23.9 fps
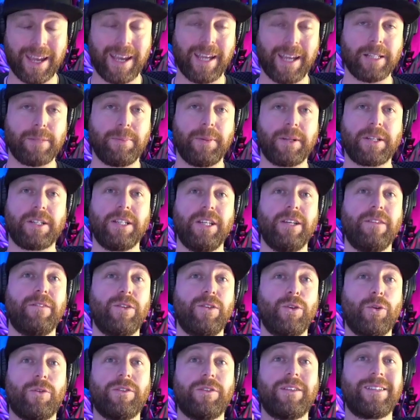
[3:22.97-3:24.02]
especially if
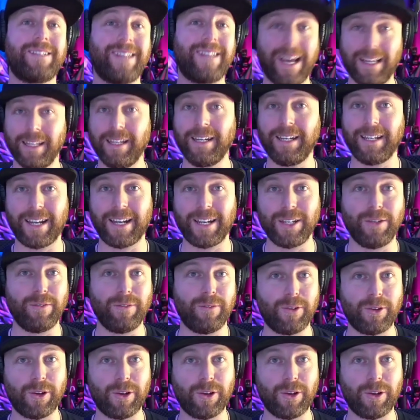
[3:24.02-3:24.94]
you're the talent and you've